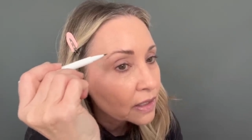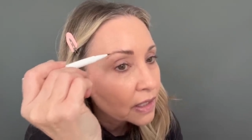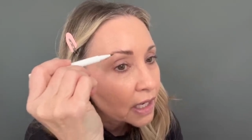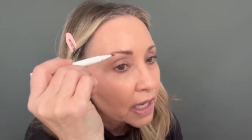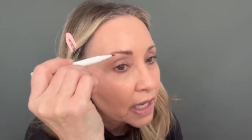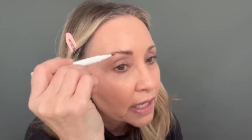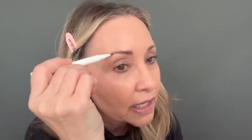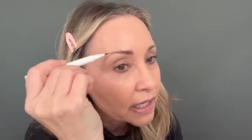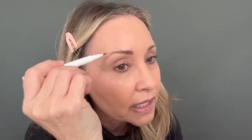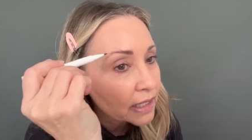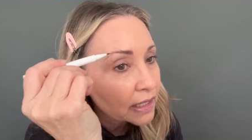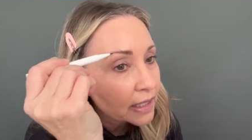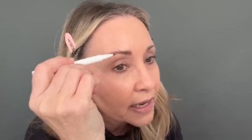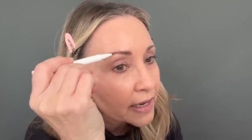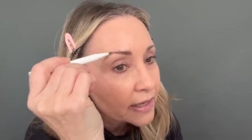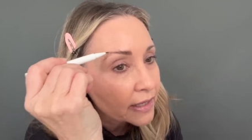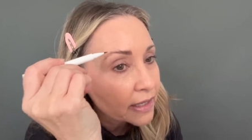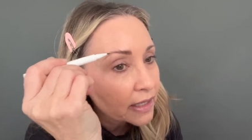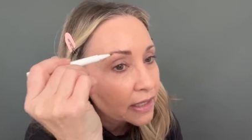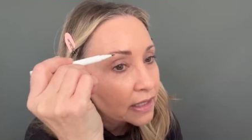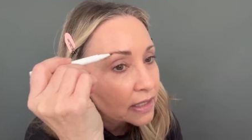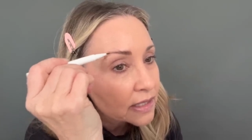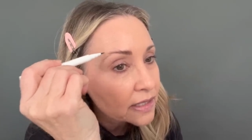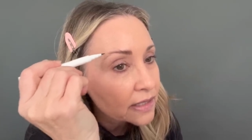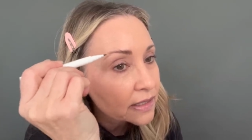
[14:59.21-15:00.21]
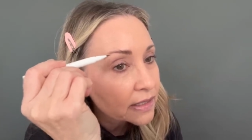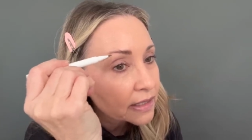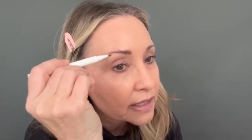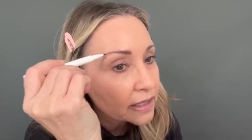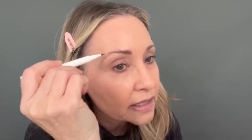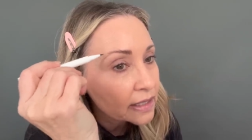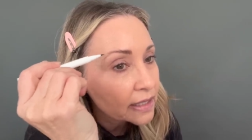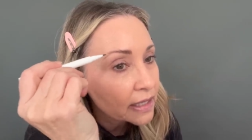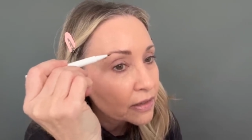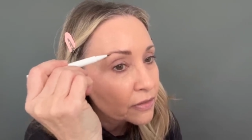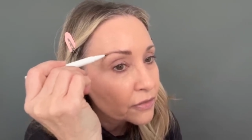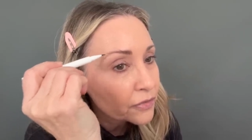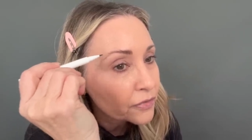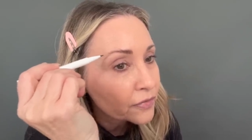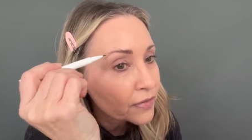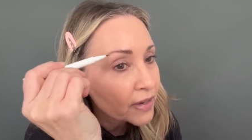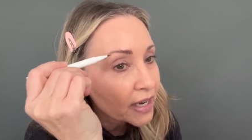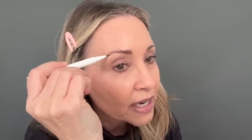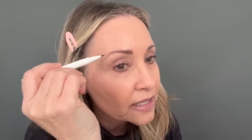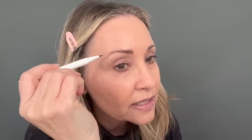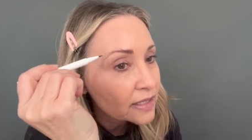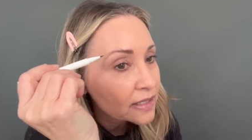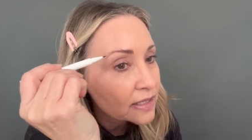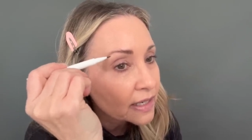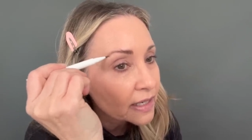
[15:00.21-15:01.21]
And I like it because look at how
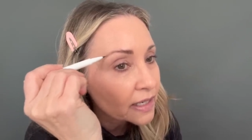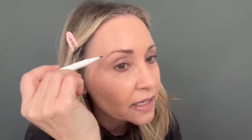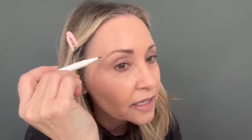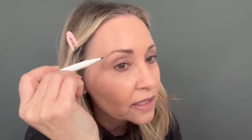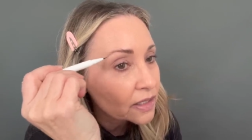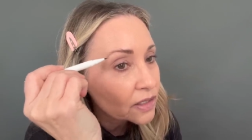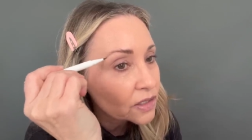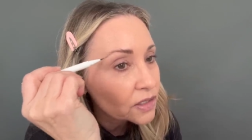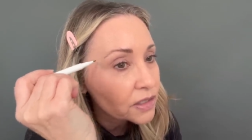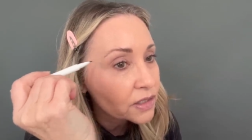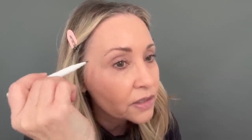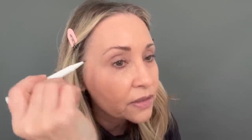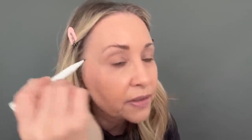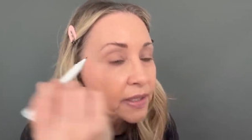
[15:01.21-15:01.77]
fast I can do